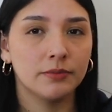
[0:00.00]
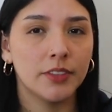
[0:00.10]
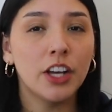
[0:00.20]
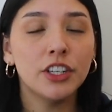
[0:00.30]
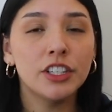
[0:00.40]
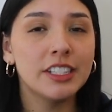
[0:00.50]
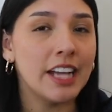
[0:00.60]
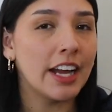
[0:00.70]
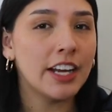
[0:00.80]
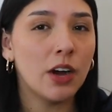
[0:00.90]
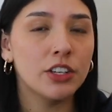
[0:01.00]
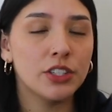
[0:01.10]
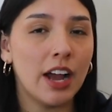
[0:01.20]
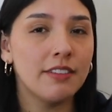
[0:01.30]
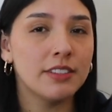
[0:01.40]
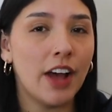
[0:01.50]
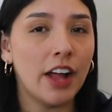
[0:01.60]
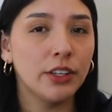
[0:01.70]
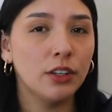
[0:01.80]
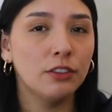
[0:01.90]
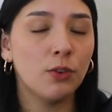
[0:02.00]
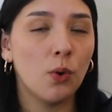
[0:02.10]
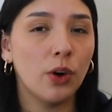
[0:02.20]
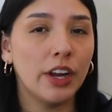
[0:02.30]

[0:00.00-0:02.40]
Understand how it drives value for